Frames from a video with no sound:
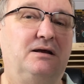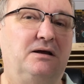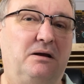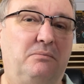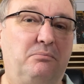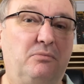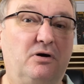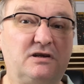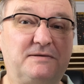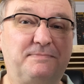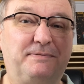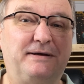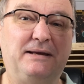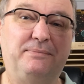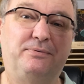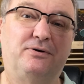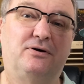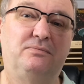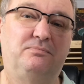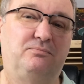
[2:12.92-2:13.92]
Most
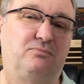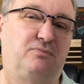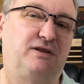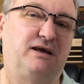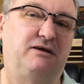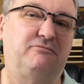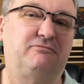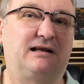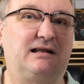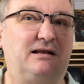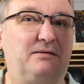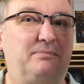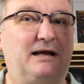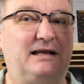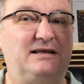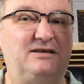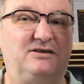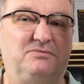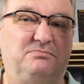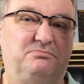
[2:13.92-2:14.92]
people, they
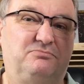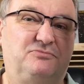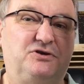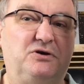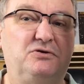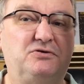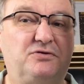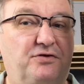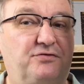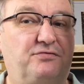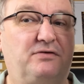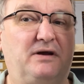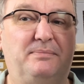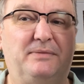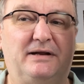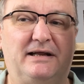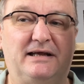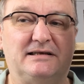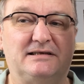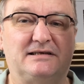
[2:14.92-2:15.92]
recommend 2 to 3
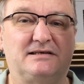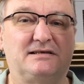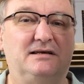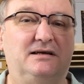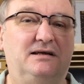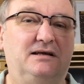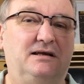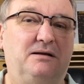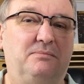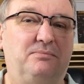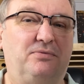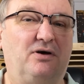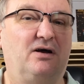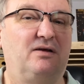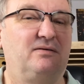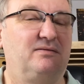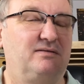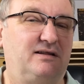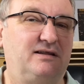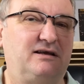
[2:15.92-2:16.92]
minutes,
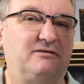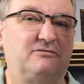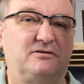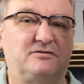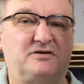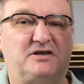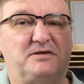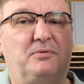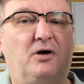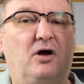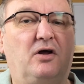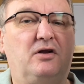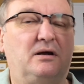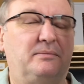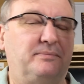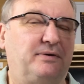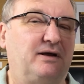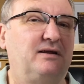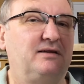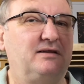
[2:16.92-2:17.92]
but there are a small
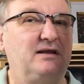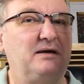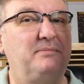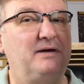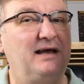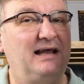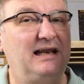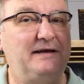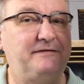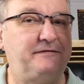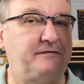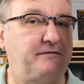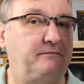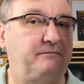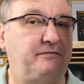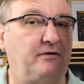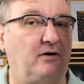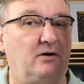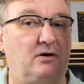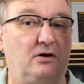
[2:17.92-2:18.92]
number, they may leave it
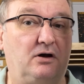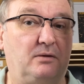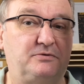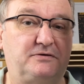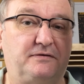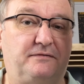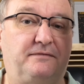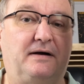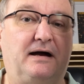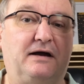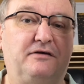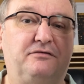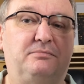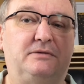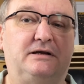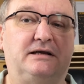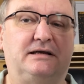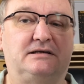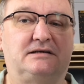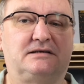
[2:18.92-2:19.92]
for up to 5
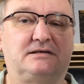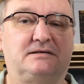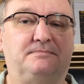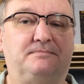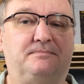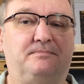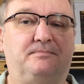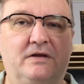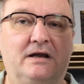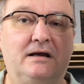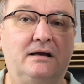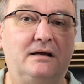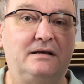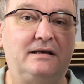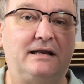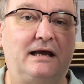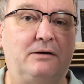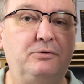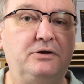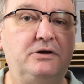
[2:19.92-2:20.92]
minutes.
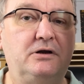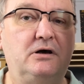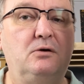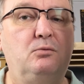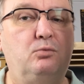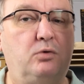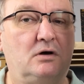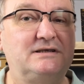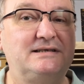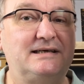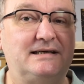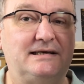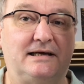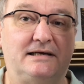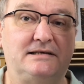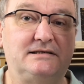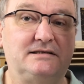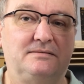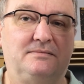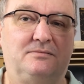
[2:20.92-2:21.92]
Now we know what it
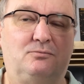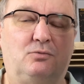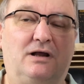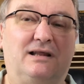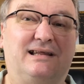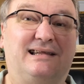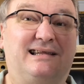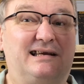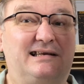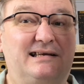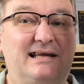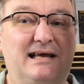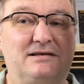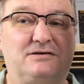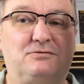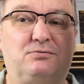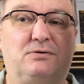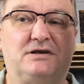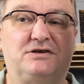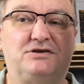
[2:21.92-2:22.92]
is, well, the
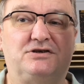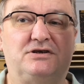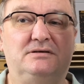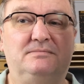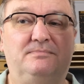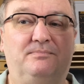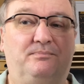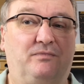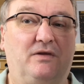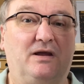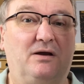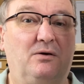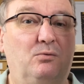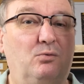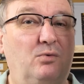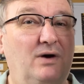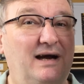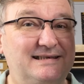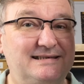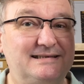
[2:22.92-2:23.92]
next question,
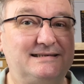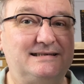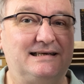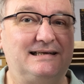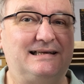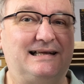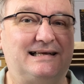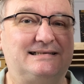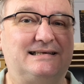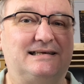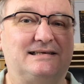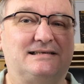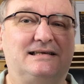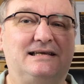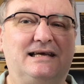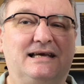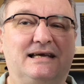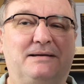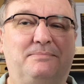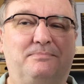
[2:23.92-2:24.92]
where did it get its
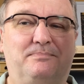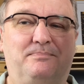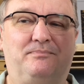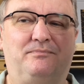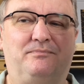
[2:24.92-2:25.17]
name?